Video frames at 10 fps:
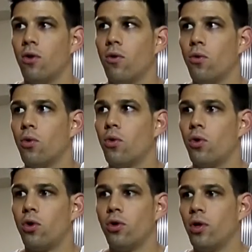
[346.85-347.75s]

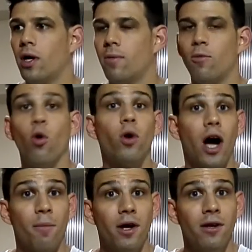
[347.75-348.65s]
or
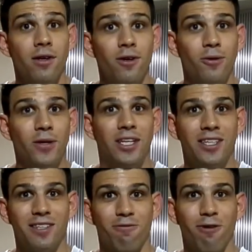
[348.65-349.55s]
okama, which
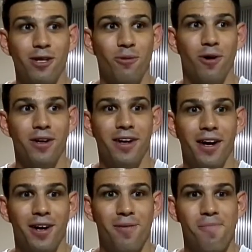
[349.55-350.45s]
is a funny one
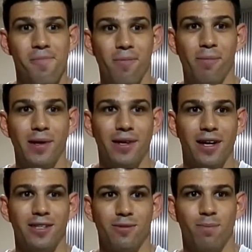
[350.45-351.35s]

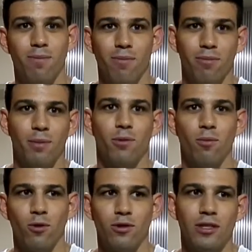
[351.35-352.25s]
because people
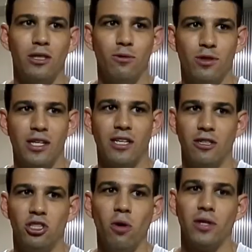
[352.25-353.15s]
mostly used it in a
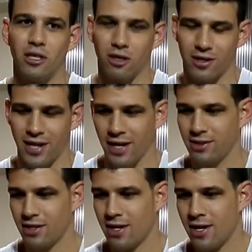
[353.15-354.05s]
joking
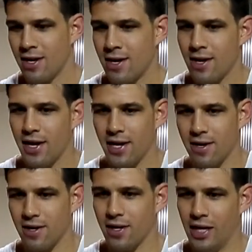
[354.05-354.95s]
context.
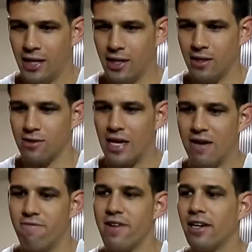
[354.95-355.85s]
It is
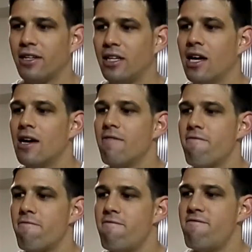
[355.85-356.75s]
a very
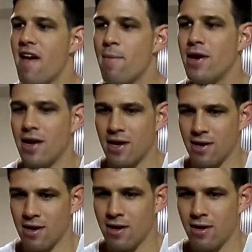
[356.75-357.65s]

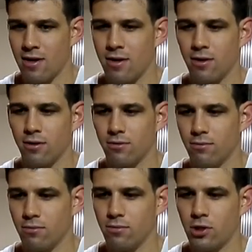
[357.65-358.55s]
feminine
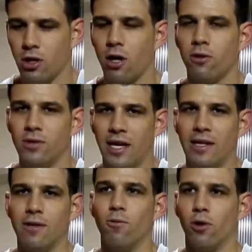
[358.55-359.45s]

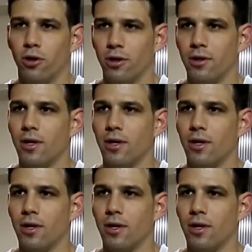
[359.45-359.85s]
connotated word,